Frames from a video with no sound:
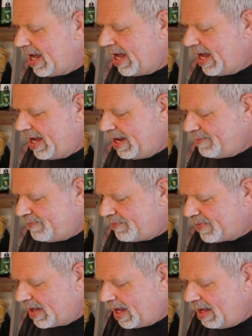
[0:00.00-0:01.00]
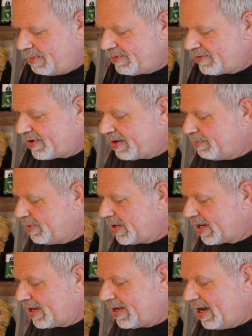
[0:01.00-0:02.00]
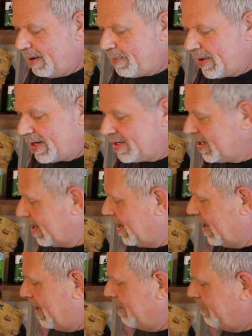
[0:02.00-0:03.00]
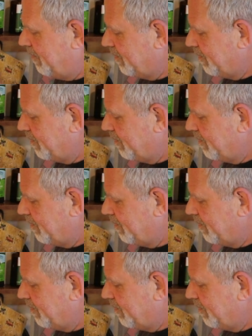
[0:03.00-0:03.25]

And I'm just going to put a cup at a time